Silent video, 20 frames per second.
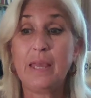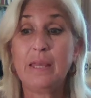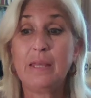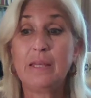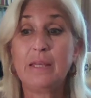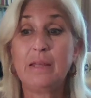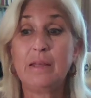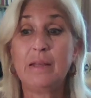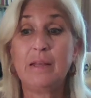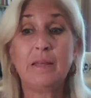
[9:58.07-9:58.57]

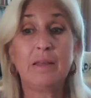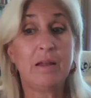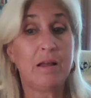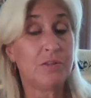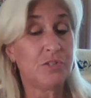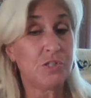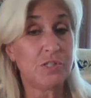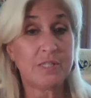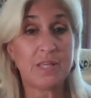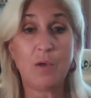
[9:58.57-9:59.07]
and
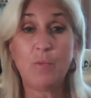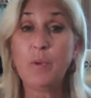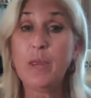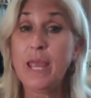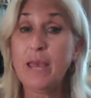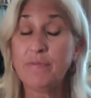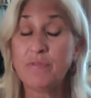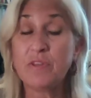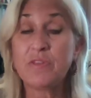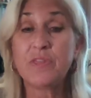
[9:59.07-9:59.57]
I'll just say we
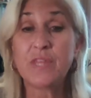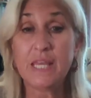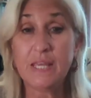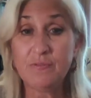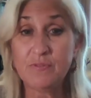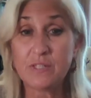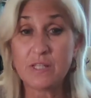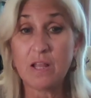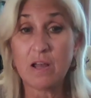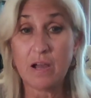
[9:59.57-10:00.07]
have the
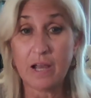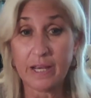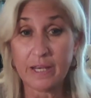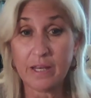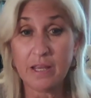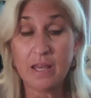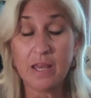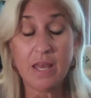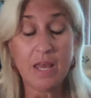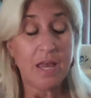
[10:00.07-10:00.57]
Thieves
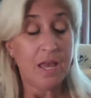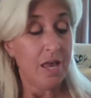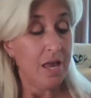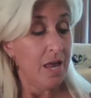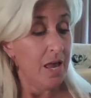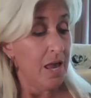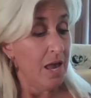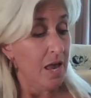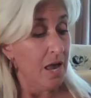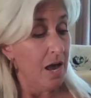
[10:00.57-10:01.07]
line
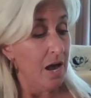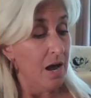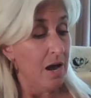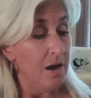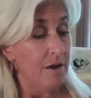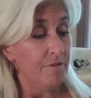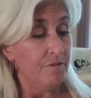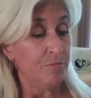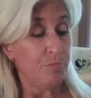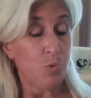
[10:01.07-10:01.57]

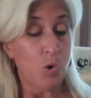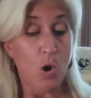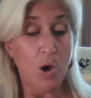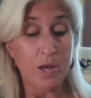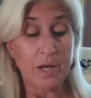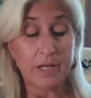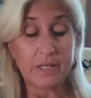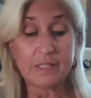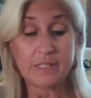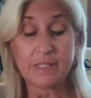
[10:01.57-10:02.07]
of
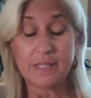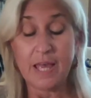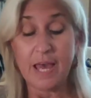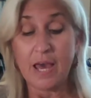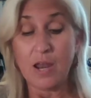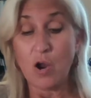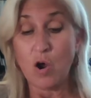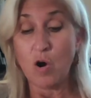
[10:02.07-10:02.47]
products that